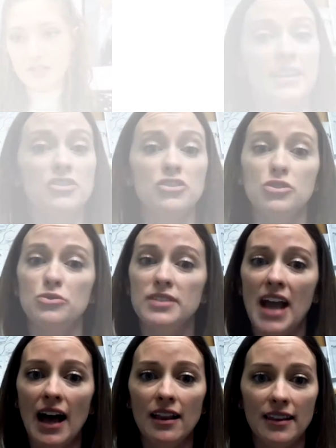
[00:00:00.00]
Ticks do
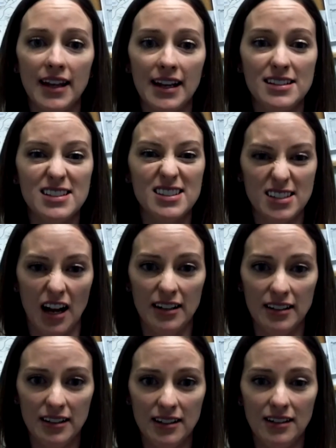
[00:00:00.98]
not like
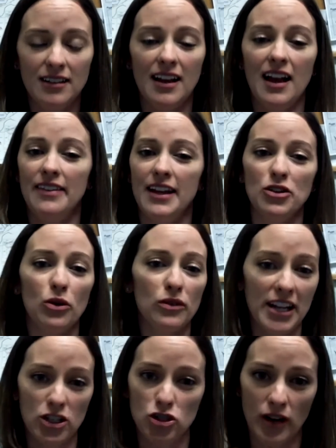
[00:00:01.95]
sun, and they don't
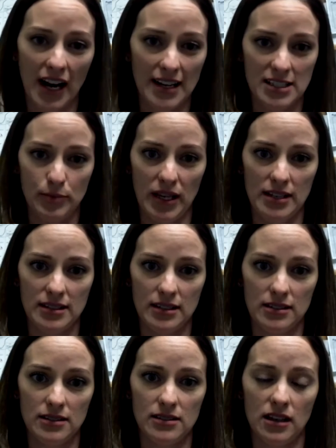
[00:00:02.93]
like dry
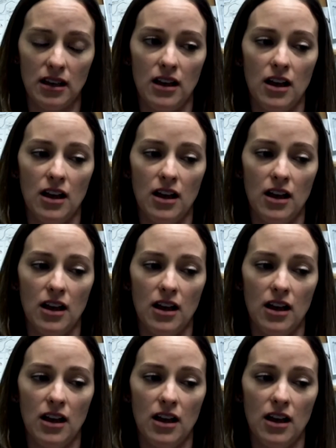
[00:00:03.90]
spaces.